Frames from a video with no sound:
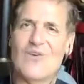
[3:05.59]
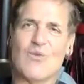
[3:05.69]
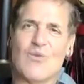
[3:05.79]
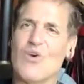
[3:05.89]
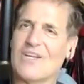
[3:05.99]
We're
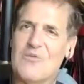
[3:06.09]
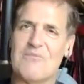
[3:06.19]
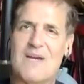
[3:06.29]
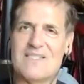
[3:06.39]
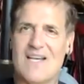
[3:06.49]
working with
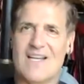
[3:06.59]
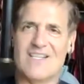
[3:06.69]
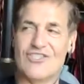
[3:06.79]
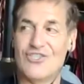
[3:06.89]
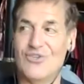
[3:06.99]
my son in
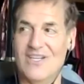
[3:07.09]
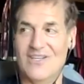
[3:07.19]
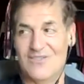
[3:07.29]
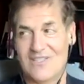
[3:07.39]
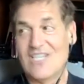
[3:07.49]
shooting,
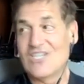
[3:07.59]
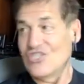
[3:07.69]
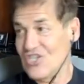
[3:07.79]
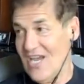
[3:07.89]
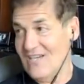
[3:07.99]
who's
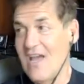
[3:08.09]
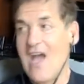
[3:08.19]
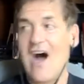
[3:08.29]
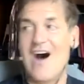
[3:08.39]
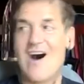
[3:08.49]
Jake.
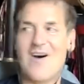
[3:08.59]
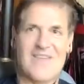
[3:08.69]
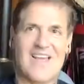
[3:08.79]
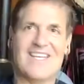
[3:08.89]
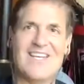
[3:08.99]

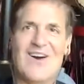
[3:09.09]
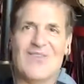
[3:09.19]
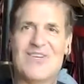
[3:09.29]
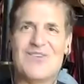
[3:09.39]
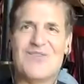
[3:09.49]

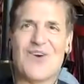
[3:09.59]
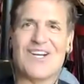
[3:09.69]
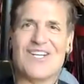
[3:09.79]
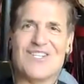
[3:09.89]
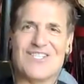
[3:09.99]
When you work
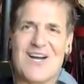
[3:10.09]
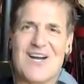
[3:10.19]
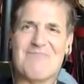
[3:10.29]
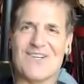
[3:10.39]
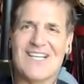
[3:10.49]
on your
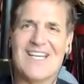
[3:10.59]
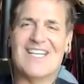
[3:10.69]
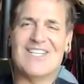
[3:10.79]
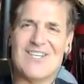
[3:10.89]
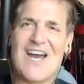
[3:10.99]
jumper,
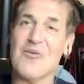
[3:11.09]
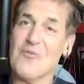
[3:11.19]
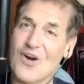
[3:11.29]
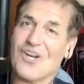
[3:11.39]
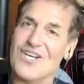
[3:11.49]
you got to
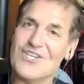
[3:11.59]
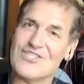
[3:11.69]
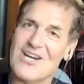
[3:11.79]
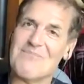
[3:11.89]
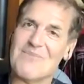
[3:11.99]
work on your
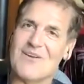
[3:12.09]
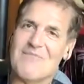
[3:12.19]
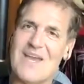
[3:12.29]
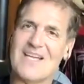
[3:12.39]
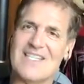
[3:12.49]
jumper and
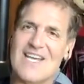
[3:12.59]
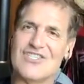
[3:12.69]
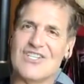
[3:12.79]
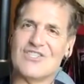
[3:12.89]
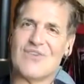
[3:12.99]
pay
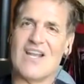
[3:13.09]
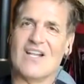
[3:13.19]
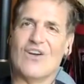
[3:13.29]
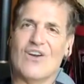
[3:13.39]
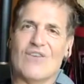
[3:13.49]
attention and try to
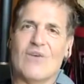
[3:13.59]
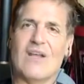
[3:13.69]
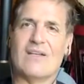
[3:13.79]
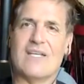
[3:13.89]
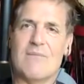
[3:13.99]
learn
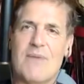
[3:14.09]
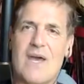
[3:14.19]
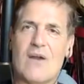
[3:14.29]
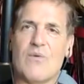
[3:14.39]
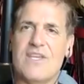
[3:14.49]
and get
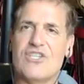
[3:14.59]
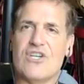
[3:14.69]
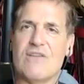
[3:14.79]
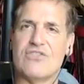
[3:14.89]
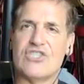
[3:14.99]
better with each
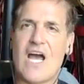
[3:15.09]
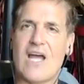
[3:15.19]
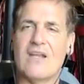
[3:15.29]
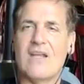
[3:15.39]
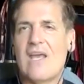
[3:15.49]
and every shot.
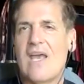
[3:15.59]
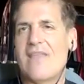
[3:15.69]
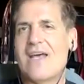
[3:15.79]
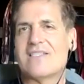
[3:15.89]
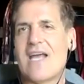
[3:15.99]

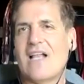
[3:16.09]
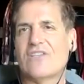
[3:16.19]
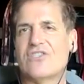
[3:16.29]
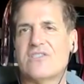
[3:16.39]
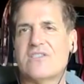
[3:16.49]
And that's
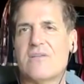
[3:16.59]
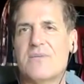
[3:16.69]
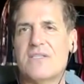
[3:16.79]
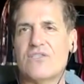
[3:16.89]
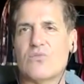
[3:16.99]
analogous to the
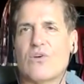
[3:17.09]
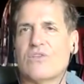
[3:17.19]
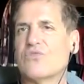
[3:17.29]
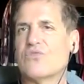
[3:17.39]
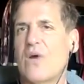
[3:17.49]
business world
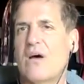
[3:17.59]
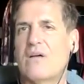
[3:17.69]
as well.